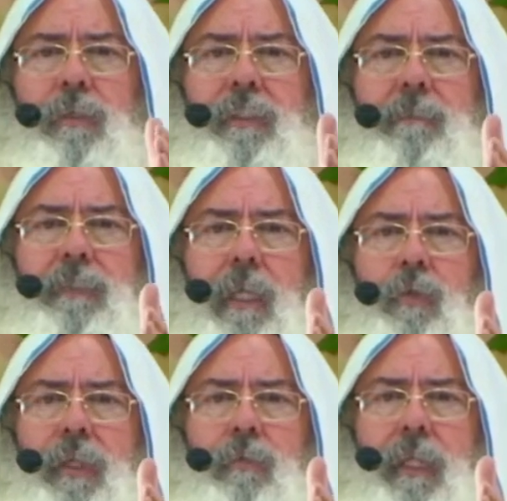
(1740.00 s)
because
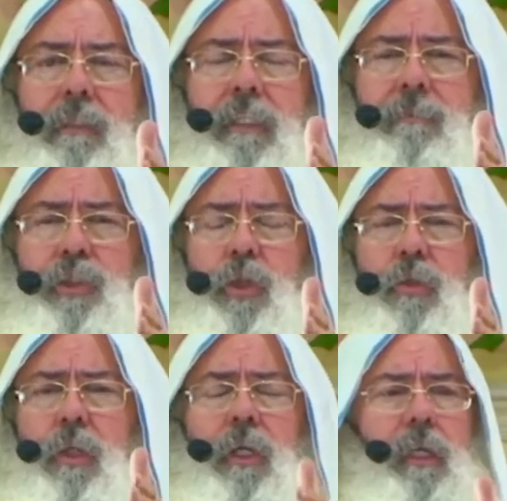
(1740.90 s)

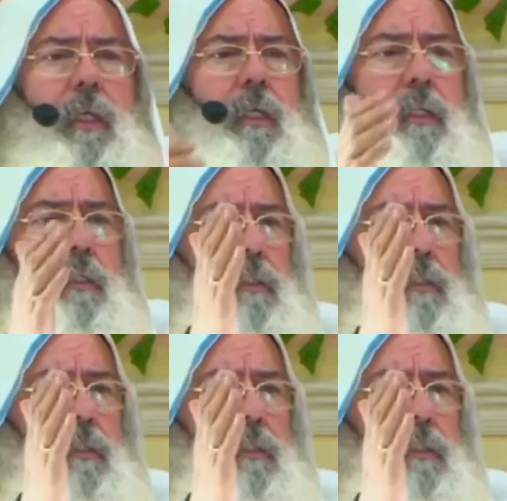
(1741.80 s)
that's why